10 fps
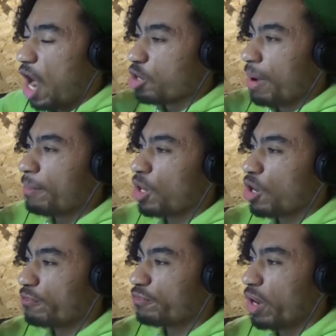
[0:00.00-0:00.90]
I remember
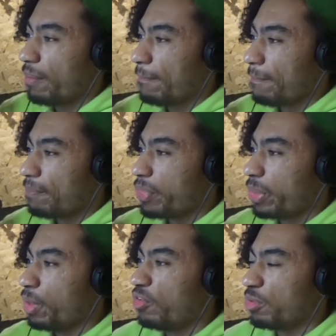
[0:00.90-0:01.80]
her from
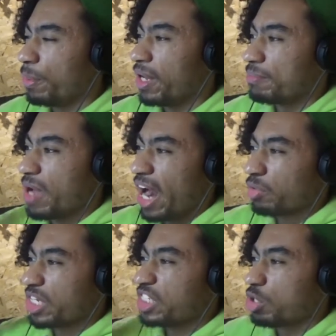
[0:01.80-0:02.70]
the movie, but I
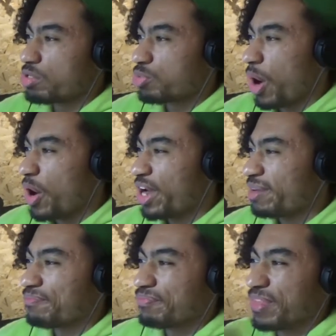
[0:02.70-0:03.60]
don't think she was
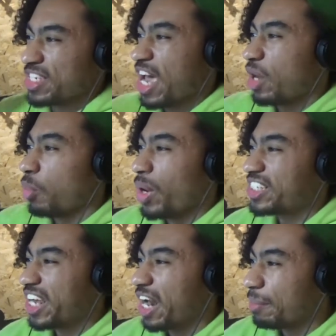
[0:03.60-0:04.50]
wearing this kind of
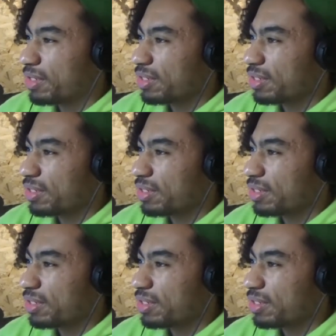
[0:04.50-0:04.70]
witch getup.